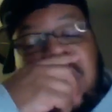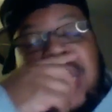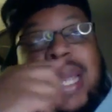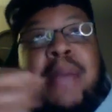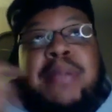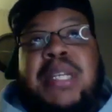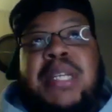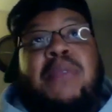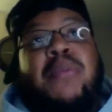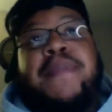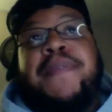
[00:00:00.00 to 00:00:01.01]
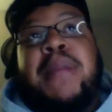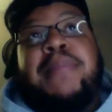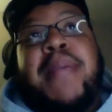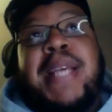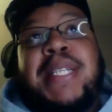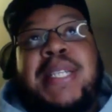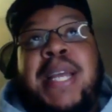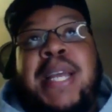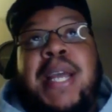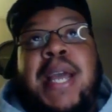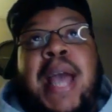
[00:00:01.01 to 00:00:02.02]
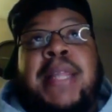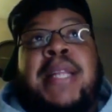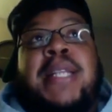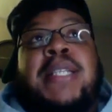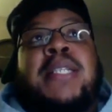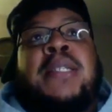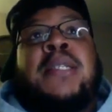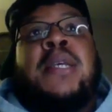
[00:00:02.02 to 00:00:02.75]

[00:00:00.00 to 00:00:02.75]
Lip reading: it was a good win for them last night. I think this